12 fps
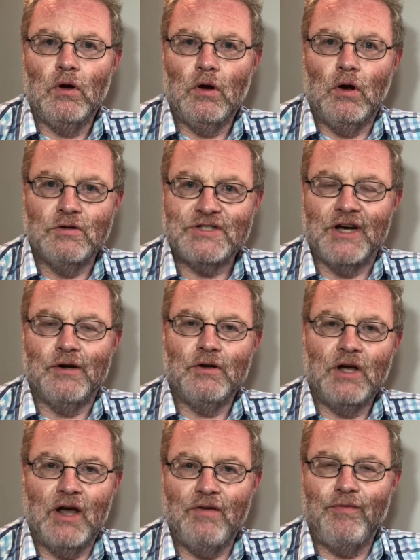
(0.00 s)
closer,
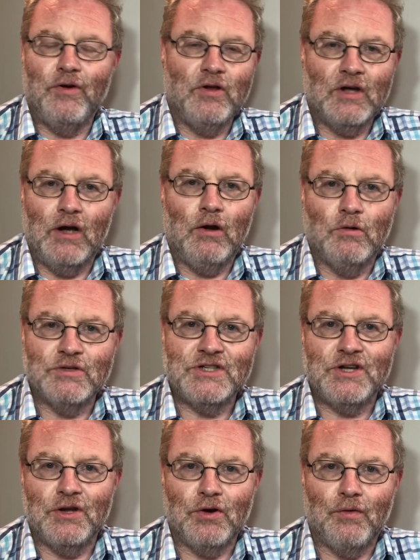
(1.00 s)
get closer
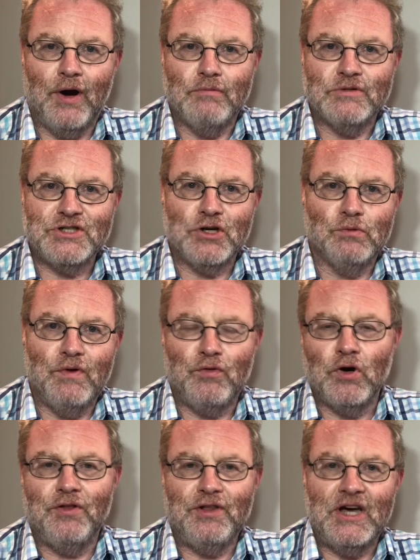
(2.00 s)
to the ground? So we've
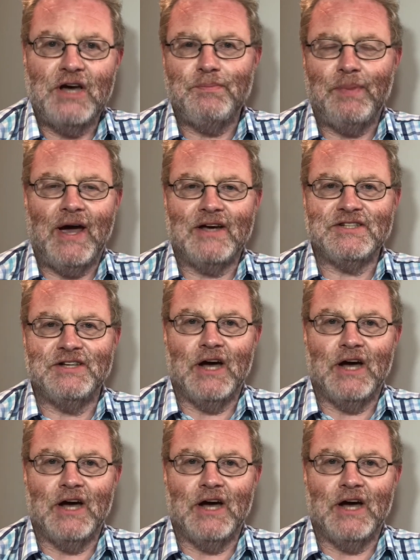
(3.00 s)
got the apex